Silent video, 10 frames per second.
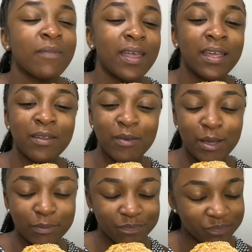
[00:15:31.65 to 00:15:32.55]

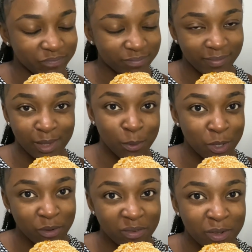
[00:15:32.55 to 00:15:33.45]
Anyway, let me
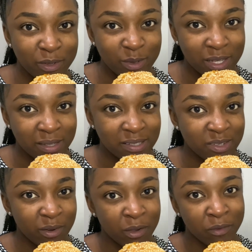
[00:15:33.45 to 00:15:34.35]
know if you want to hear the
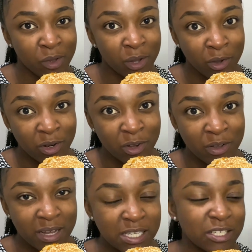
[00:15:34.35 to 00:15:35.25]
story of how I got a
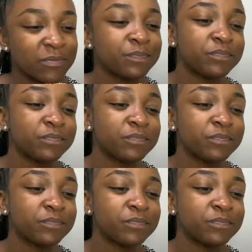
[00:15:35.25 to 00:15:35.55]
concussion.